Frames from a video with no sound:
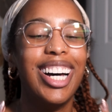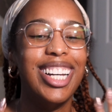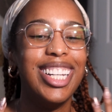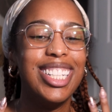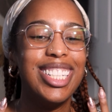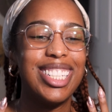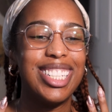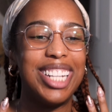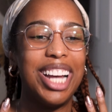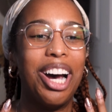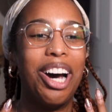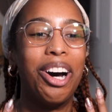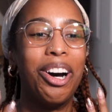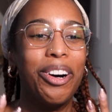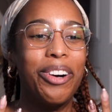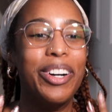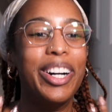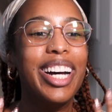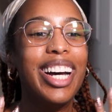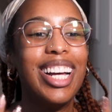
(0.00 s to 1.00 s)

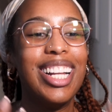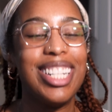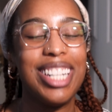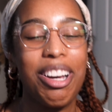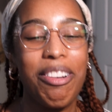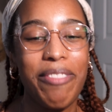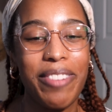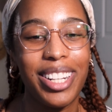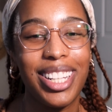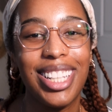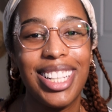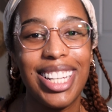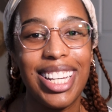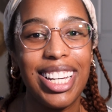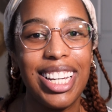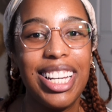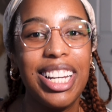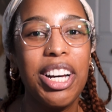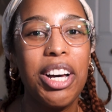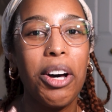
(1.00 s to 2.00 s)
So
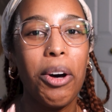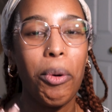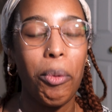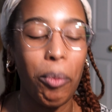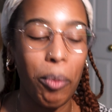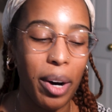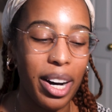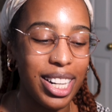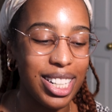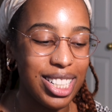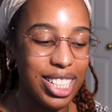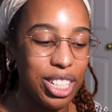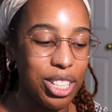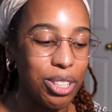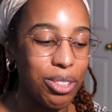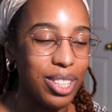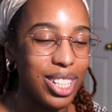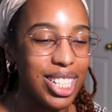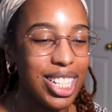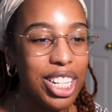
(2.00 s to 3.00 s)
definitely want
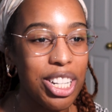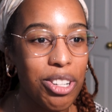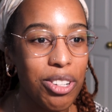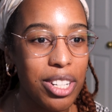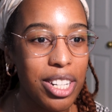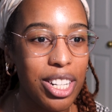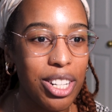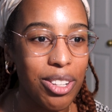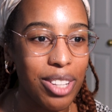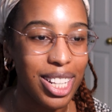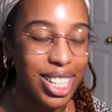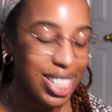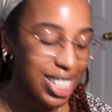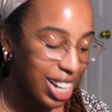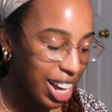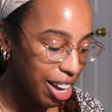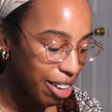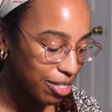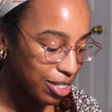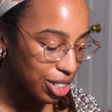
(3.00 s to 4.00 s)
to continue to do this.
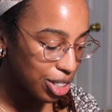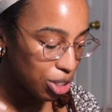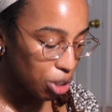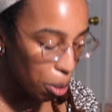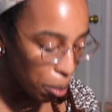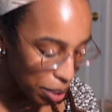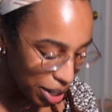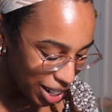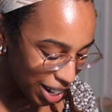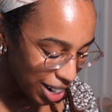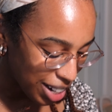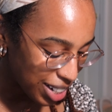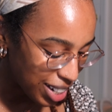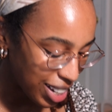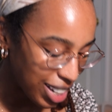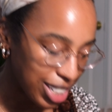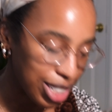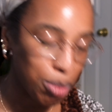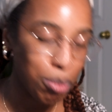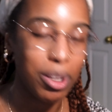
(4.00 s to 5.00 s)
I have so many
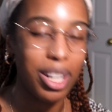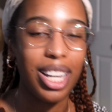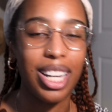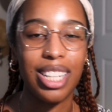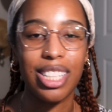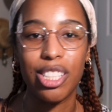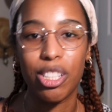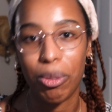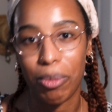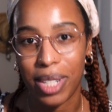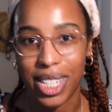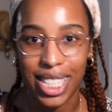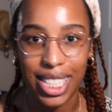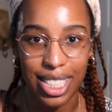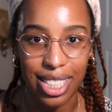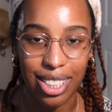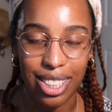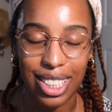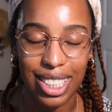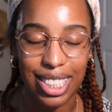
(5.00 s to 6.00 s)
ideas planned, so many
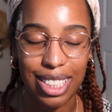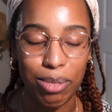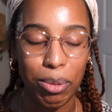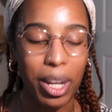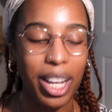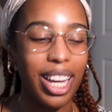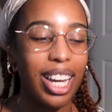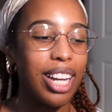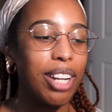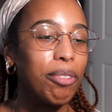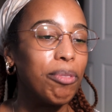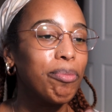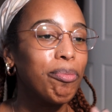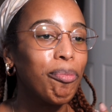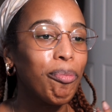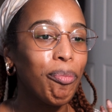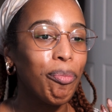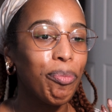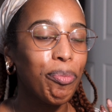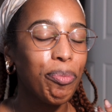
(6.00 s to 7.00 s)
series planned,
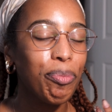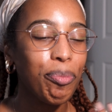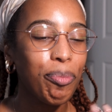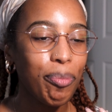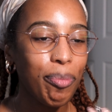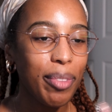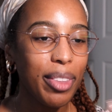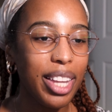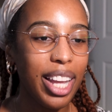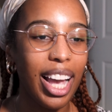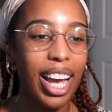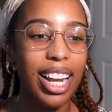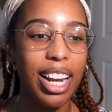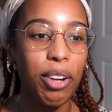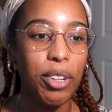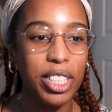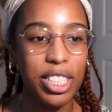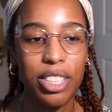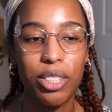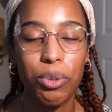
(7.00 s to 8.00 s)
and
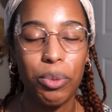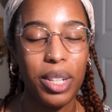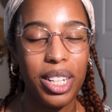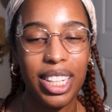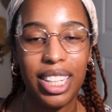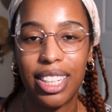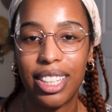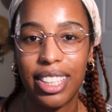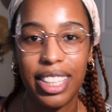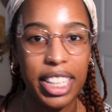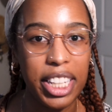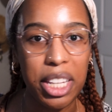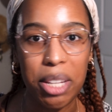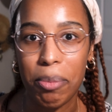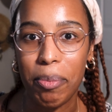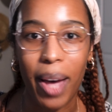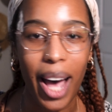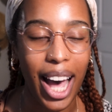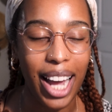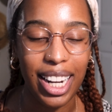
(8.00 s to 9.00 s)
I just want to
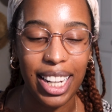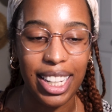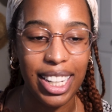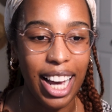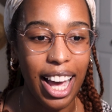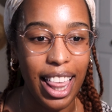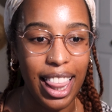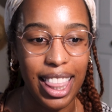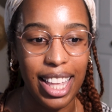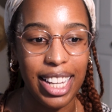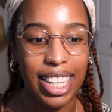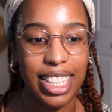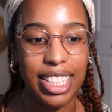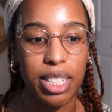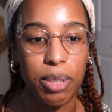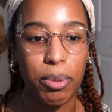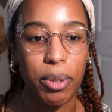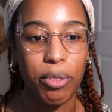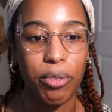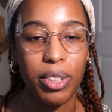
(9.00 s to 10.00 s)
keep at it. I think
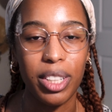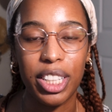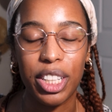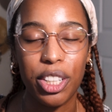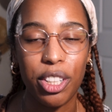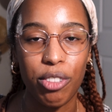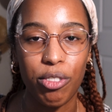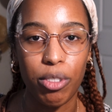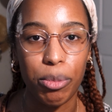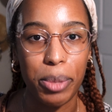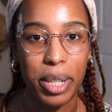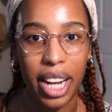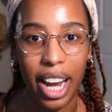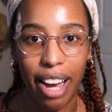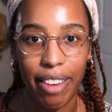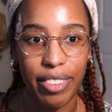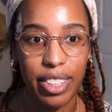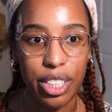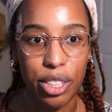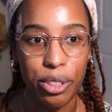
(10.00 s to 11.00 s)
it's been really good for me to
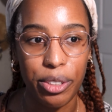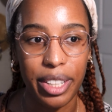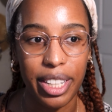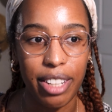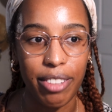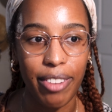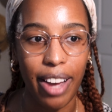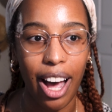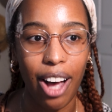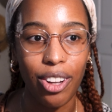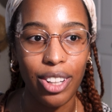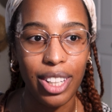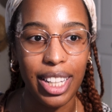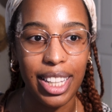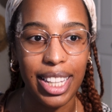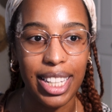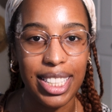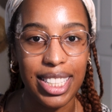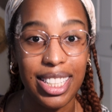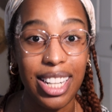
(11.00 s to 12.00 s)
have this creative outlet
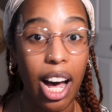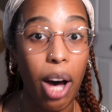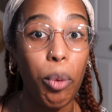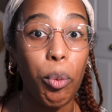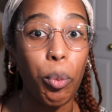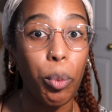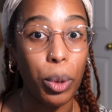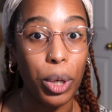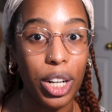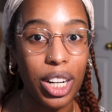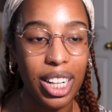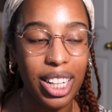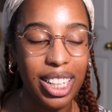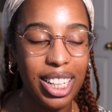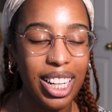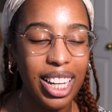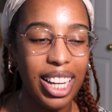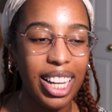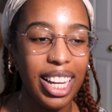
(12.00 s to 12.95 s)
that's not work.